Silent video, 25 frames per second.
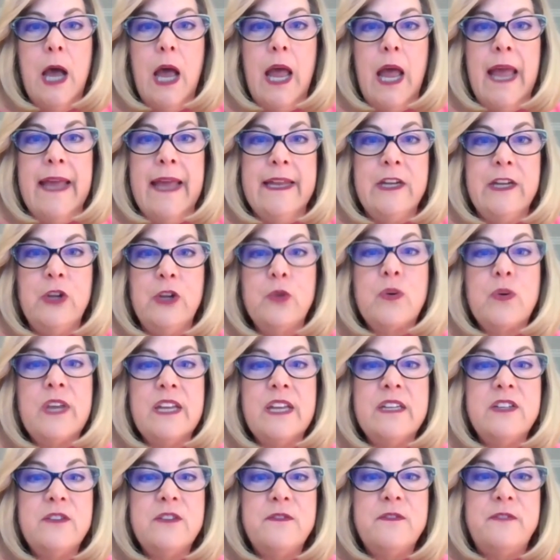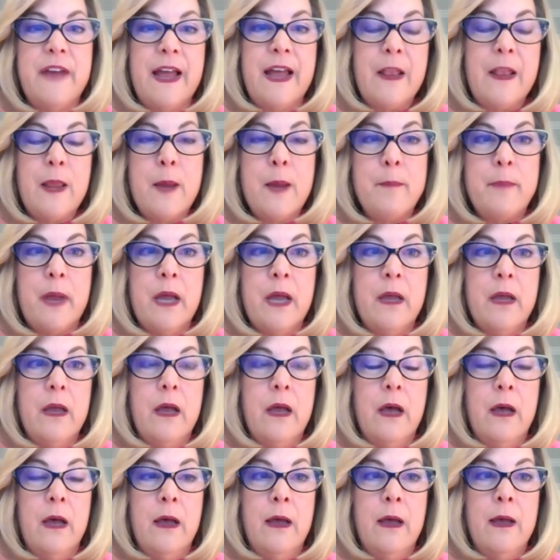And you can develop
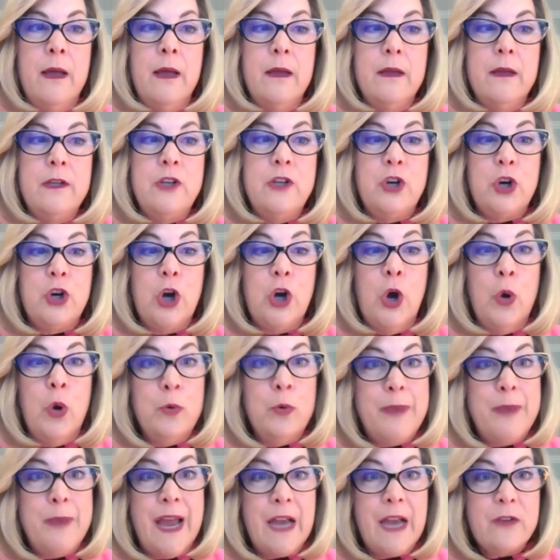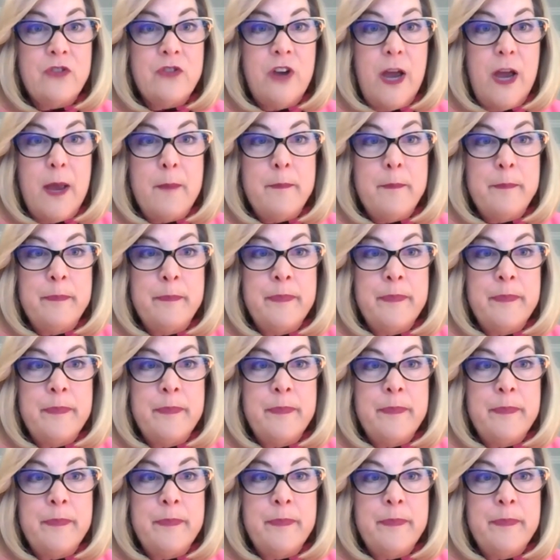your own backdrop.